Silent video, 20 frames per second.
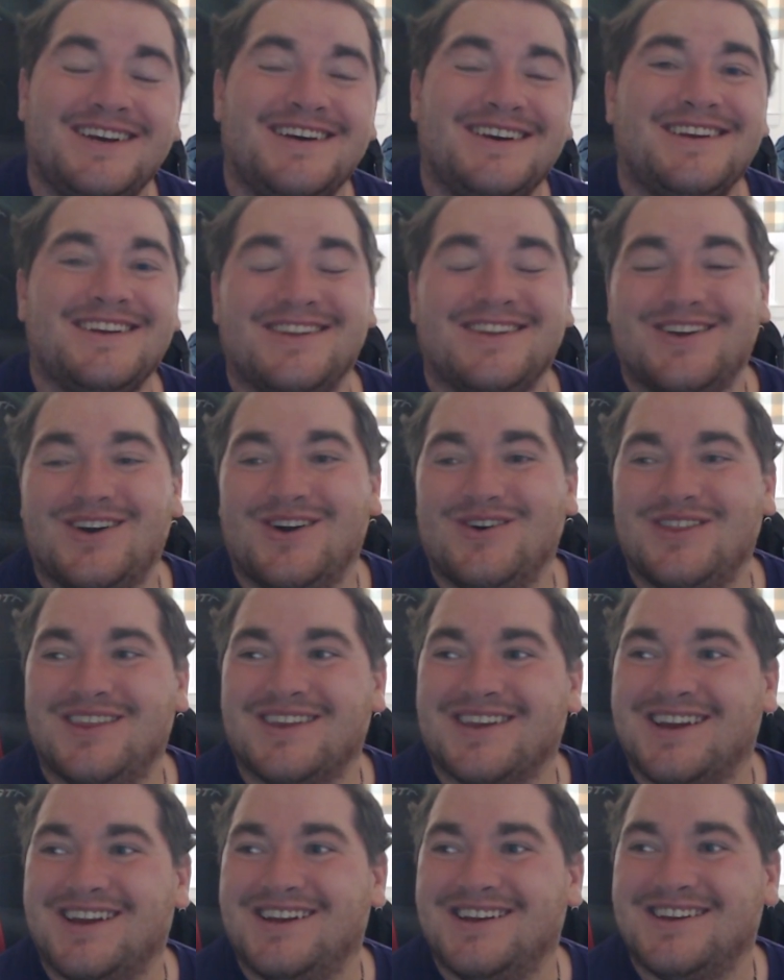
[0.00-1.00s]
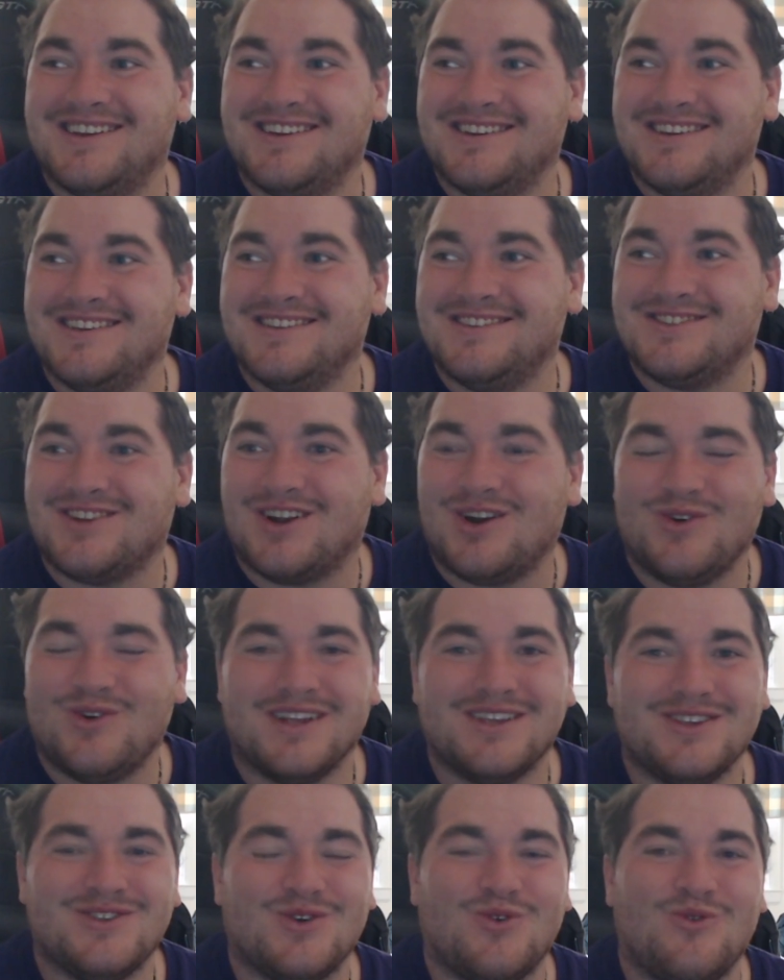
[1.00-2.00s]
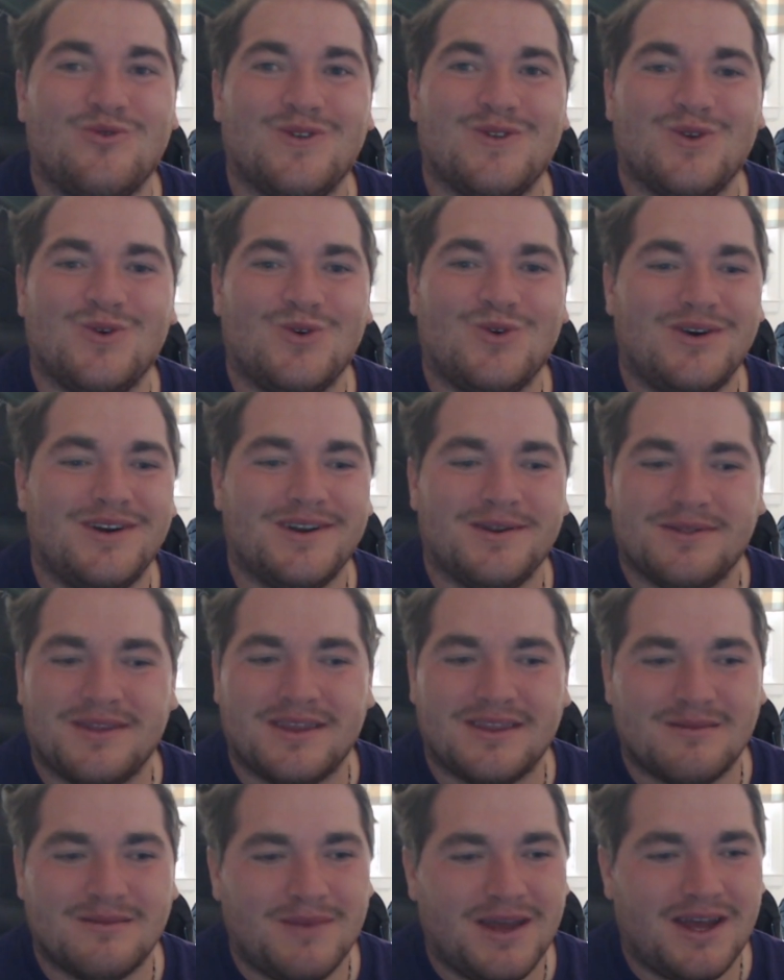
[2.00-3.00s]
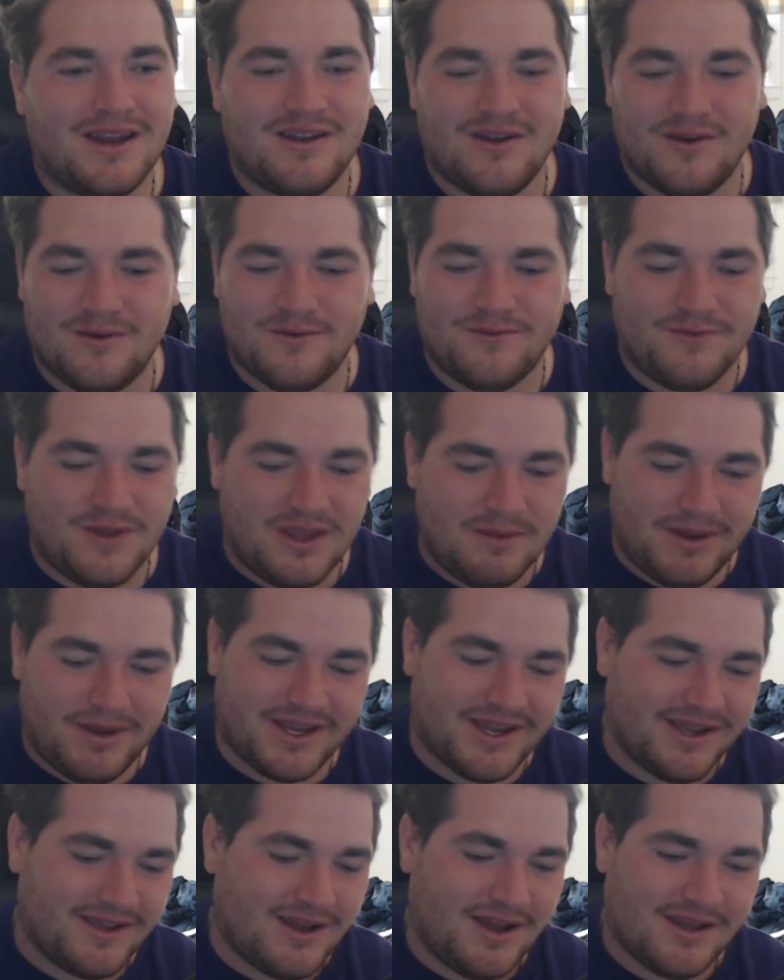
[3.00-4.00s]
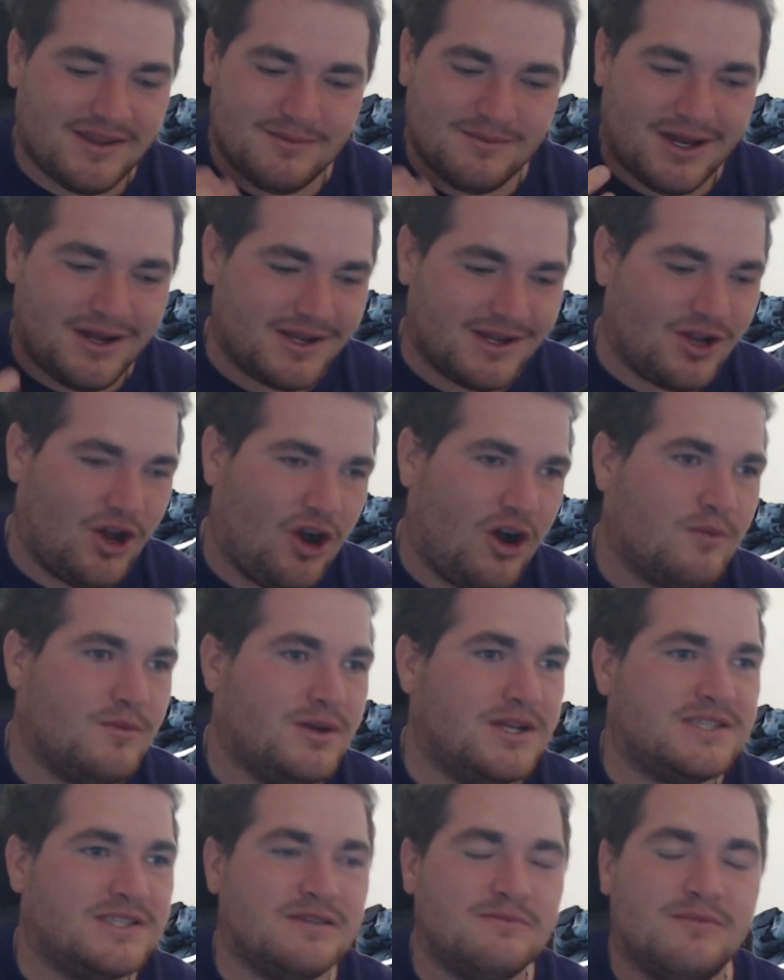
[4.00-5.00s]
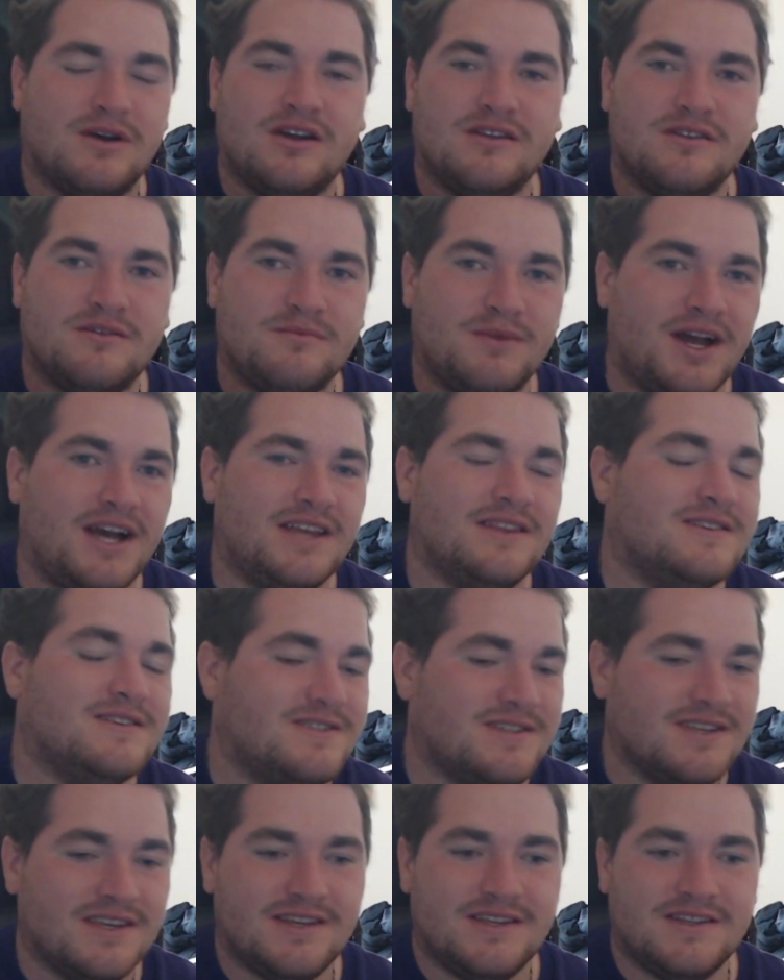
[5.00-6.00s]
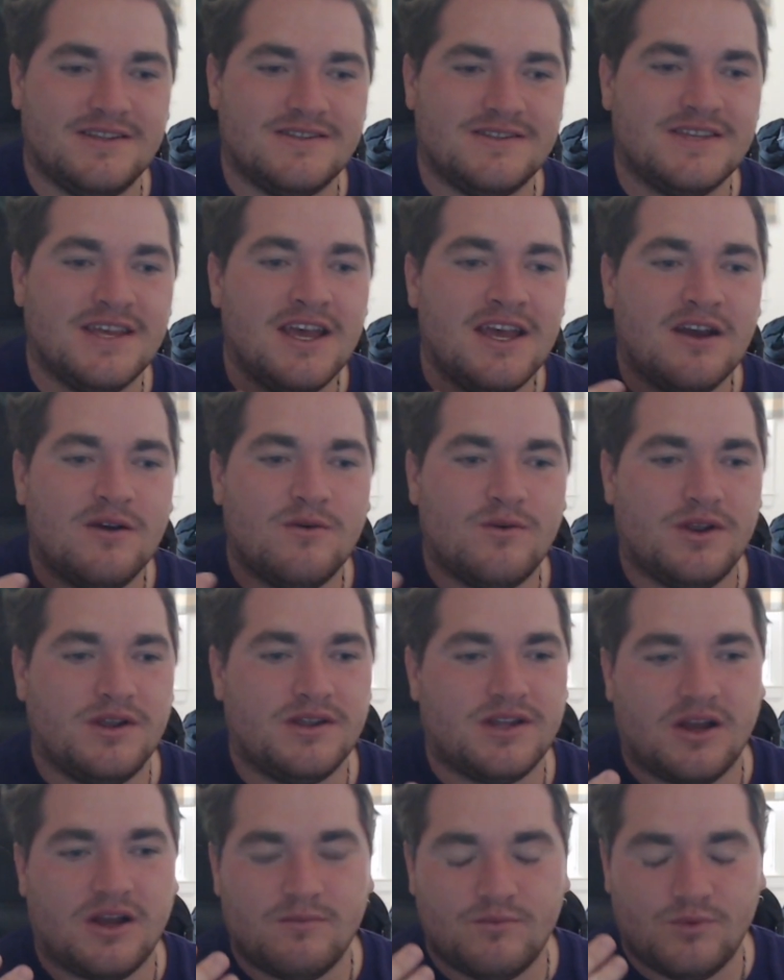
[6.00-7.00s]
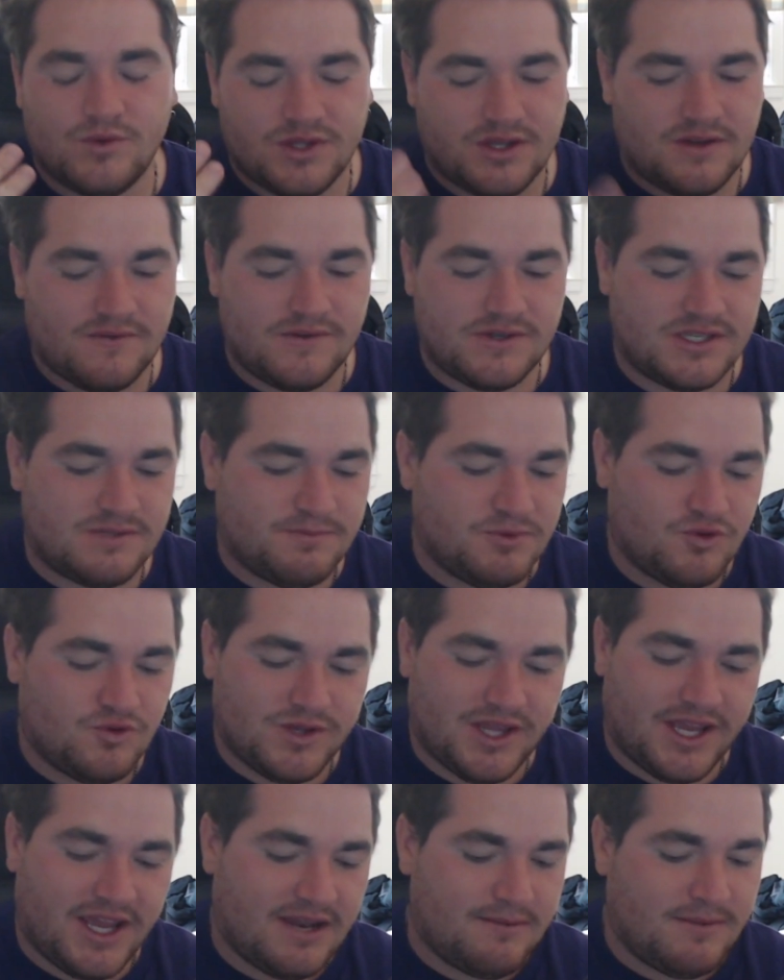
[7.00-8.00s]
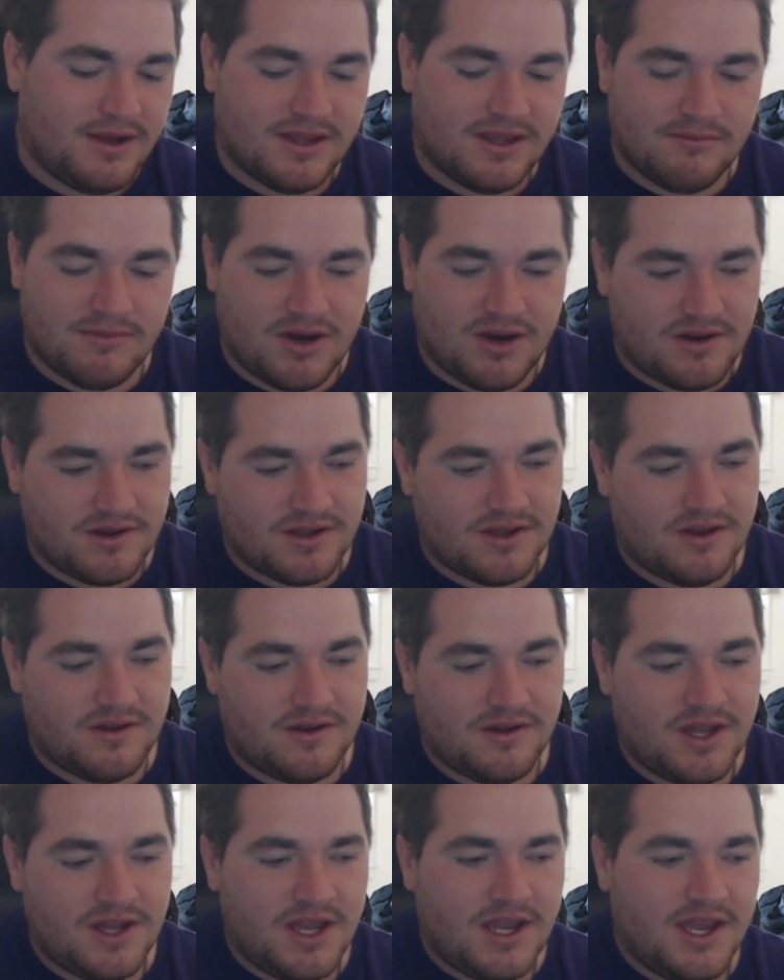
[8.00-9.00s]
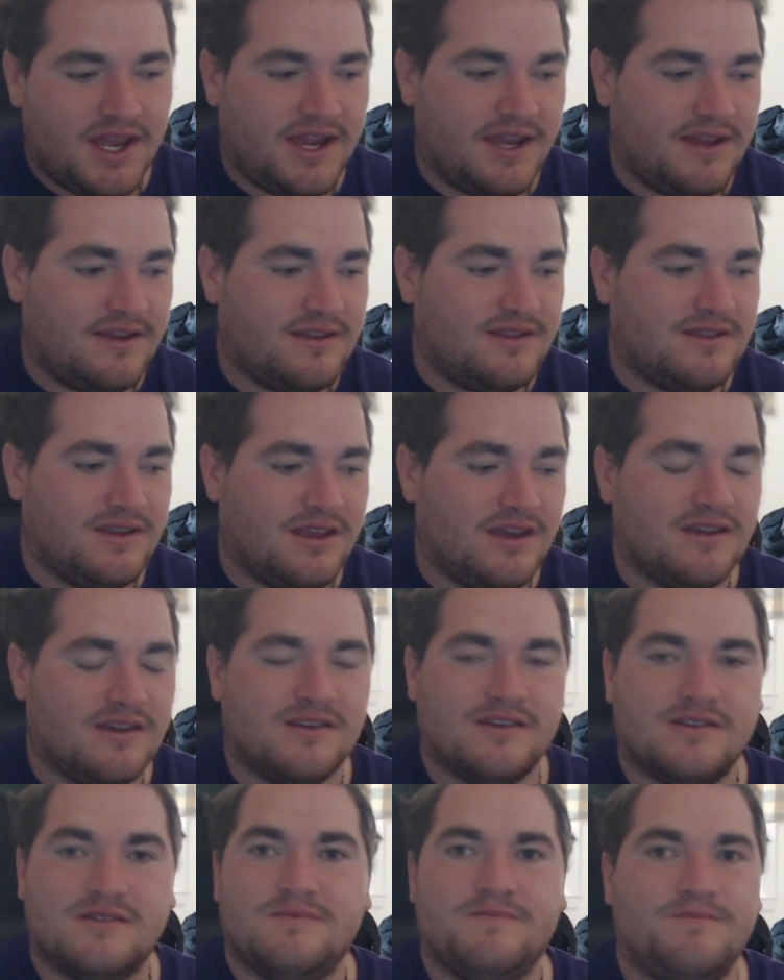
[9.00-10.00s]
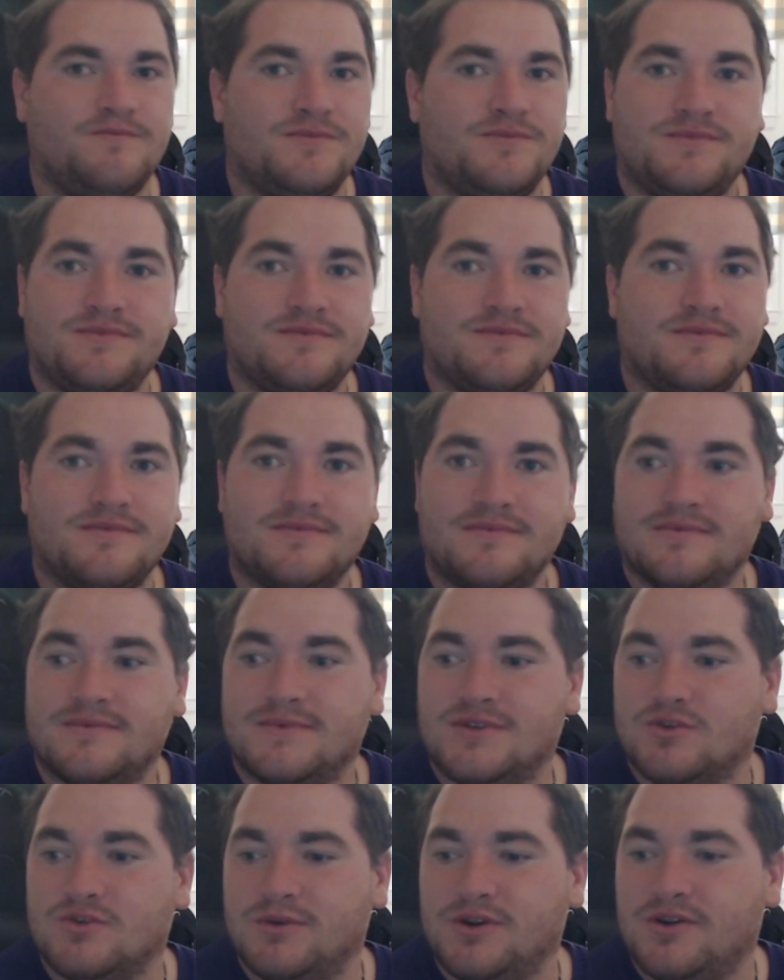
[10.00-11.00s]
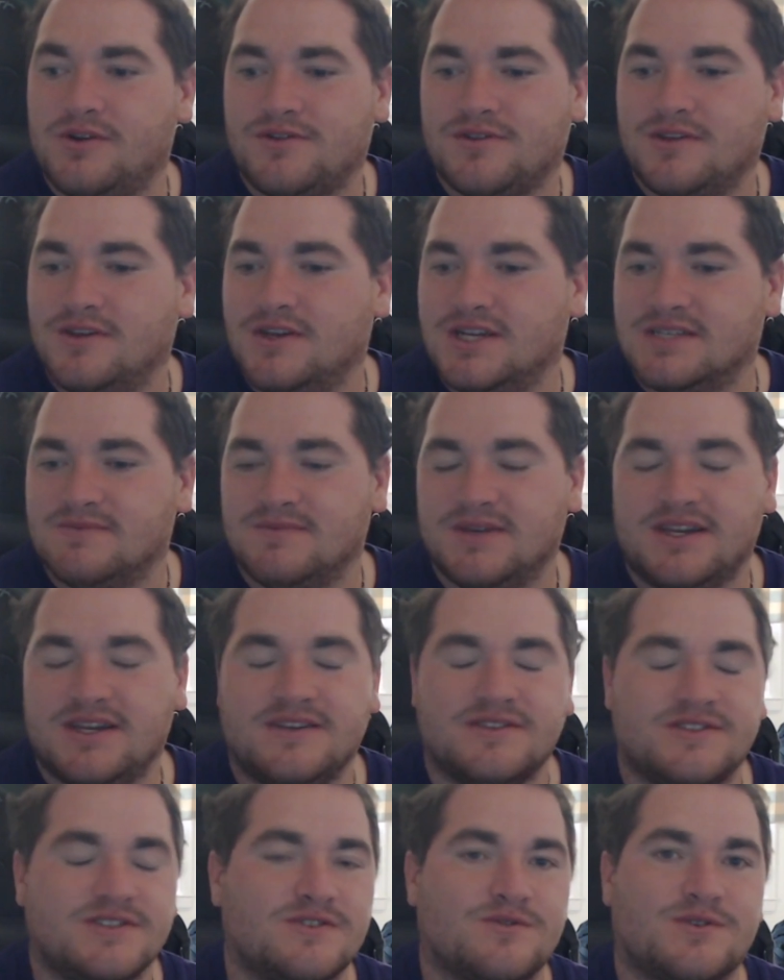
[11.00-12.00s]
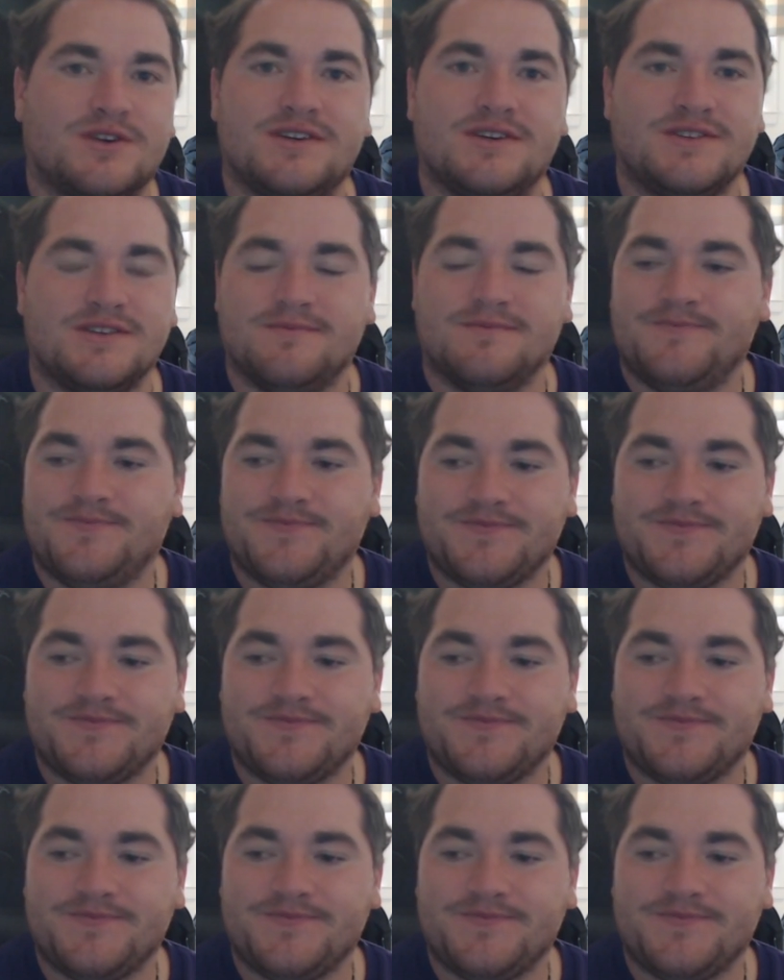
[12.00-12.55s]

You know, like, I started reacting to Overlord, and like the amount of feedback I got, the amount of comments, the amount, the behind the scenes, when it comes with the differences between the anime and the manga, and like so many other things, man. It's just crazy.